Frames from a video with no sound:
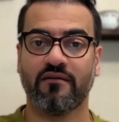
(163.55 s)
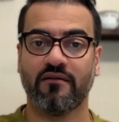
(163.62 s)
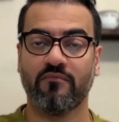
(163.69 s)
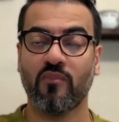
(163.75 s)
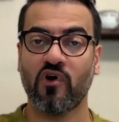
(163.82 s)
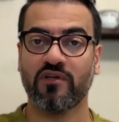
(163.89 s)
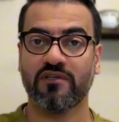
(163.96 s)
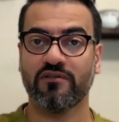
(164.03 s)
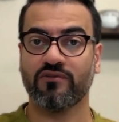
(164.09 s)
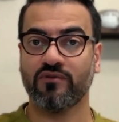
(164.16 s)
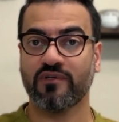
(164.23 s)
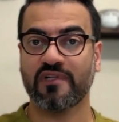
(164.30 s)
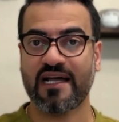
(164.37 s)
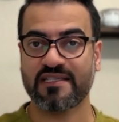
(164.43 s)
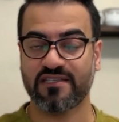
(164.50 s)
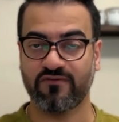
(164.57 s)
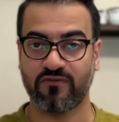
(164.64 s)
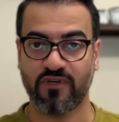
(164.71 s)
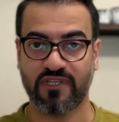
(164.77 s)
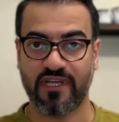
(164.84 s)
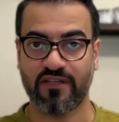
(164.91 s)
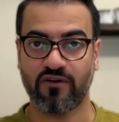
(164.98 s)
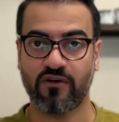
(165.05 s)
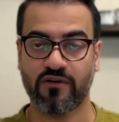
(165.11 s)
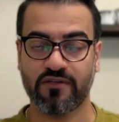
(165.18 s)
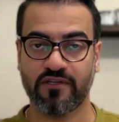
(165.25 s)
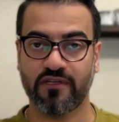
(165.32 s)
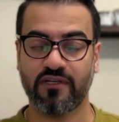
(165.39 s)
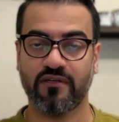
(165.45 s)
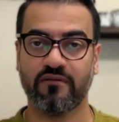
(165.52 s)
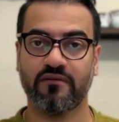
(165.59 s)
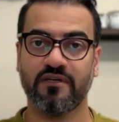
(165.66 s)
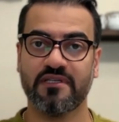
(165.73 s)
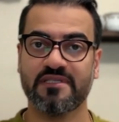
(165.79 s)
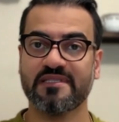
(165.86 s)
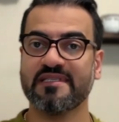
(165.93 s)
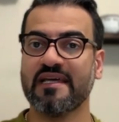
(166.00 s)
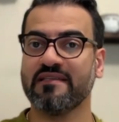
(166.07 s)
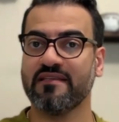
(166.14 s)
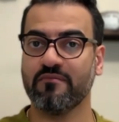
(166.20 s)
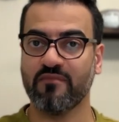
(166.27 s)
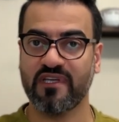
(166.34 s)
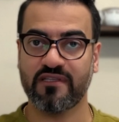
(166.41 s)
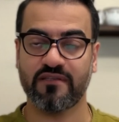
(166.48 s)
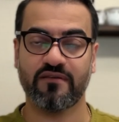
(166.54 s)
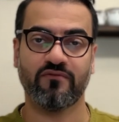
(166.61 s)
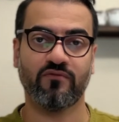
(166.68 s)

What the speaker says: model to classify that article, its sentiment,